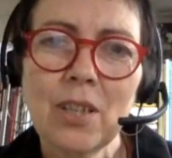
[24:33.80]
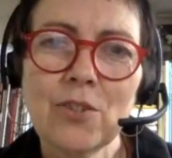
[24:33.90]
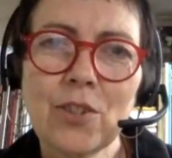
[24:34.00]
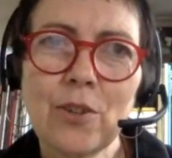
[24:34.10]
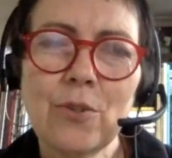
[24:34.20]

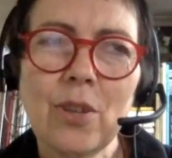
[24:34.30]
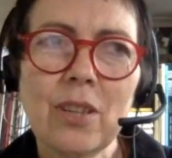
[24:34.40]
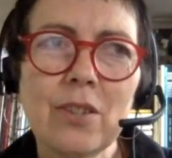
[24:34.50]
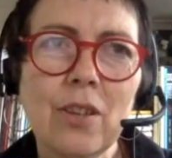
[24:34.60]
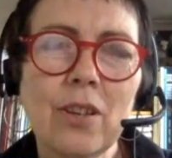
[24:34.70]
So
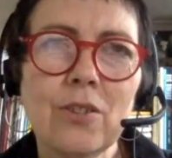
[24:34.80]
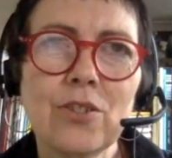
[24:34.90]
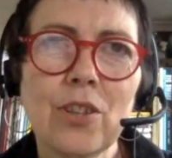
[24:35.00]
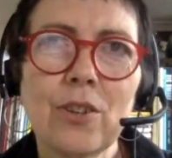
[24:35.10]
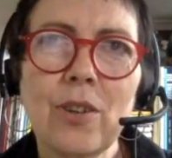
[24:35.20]

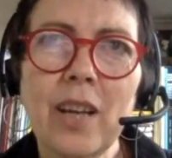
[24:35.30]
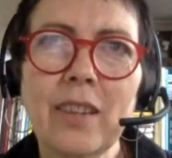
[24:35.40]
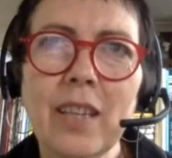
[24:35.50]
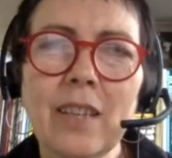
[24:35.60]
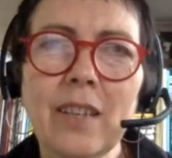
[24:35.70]
I
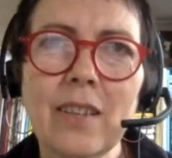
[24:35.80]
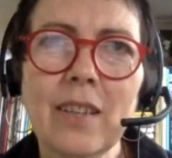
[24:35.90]
think